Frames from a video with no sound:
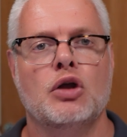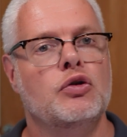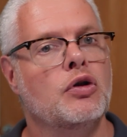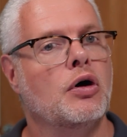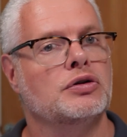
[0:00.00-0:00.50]

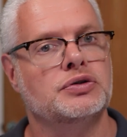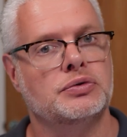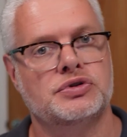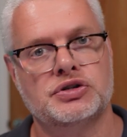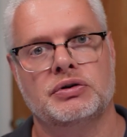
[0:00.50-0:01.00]
not
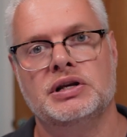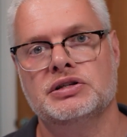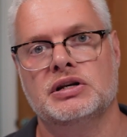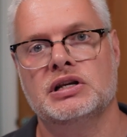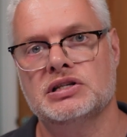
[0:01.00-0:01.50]
all screens
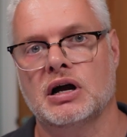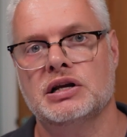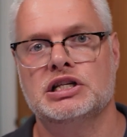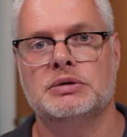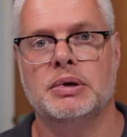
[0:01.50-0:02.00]
are
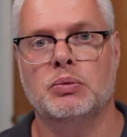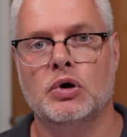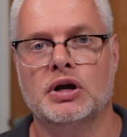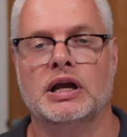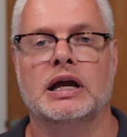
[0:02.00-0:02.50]
designed to be
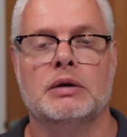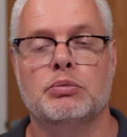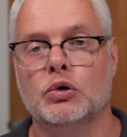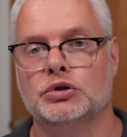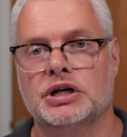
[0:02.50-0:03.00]
working in a
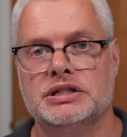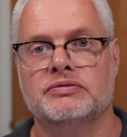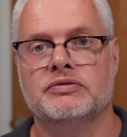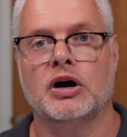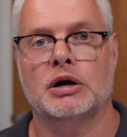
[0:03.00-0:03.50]
portrait
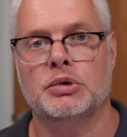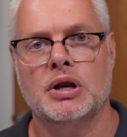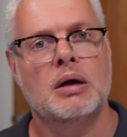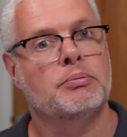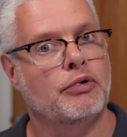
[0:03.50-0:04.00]
environment,
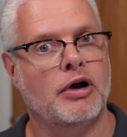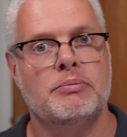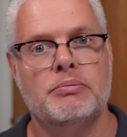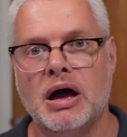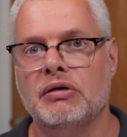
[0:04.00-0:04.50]

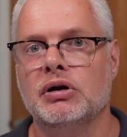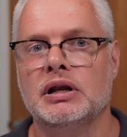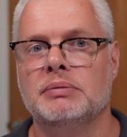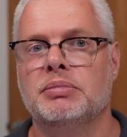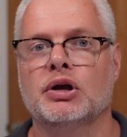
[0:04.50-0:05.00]

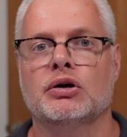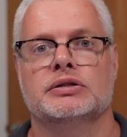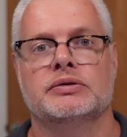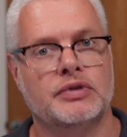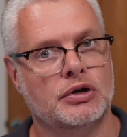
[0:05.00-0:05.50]
primarily
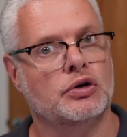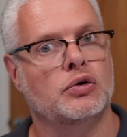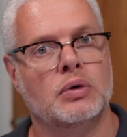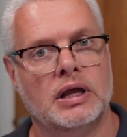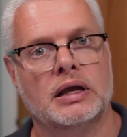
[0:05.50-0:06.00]
because of the
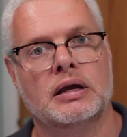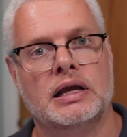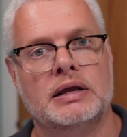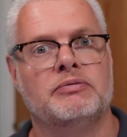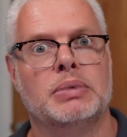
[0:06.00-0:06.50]
cooling
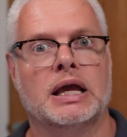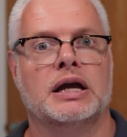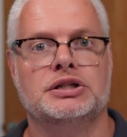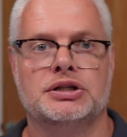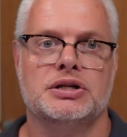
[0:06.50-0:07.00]

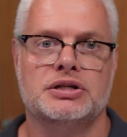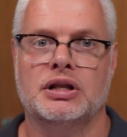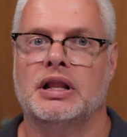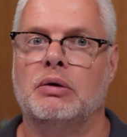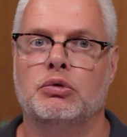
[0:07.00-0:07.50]
implications
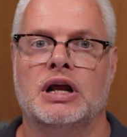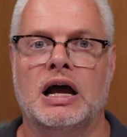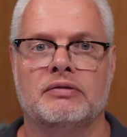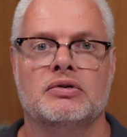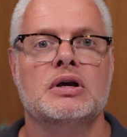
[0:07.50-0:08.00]
that would
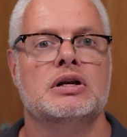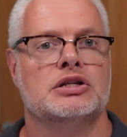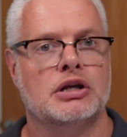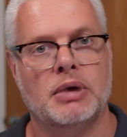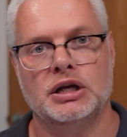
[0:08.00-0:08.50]
have.
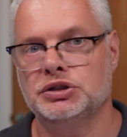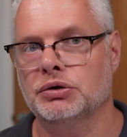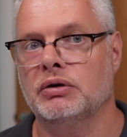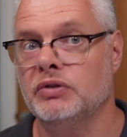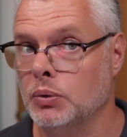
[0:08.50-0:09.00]
So make
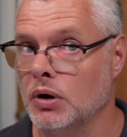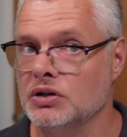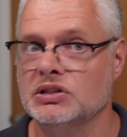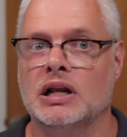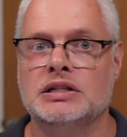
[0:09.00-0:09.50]
sure if you are
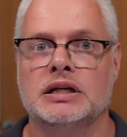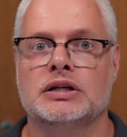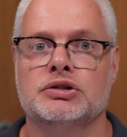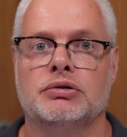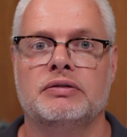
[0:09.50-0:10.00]
selecting a
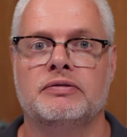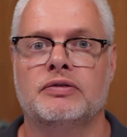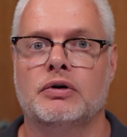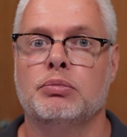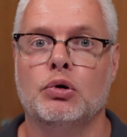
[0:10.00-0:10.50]
screen
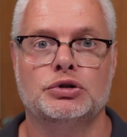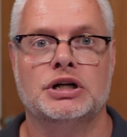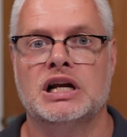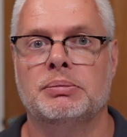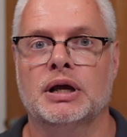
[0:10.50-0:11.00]
for a
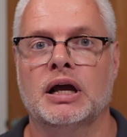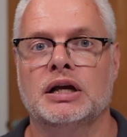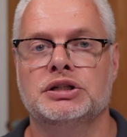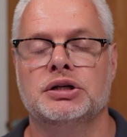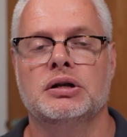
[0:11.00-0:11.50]
portrait
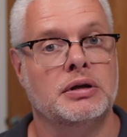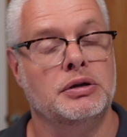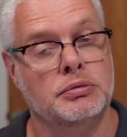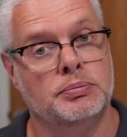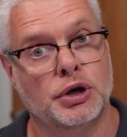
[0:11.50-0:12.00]
application,
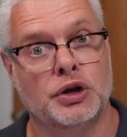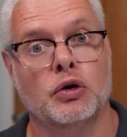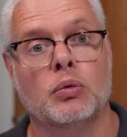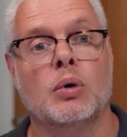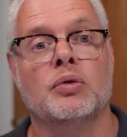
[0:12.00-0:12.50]
you
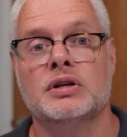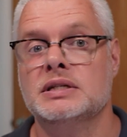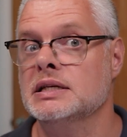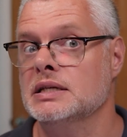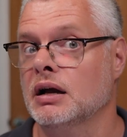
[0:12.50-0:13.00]
procure one that's
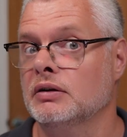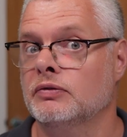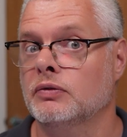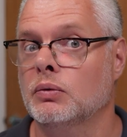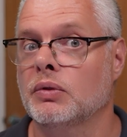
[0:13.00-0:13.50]
designed
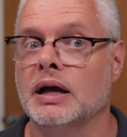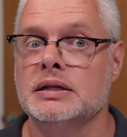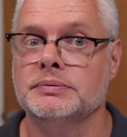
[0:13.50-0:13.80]
for that.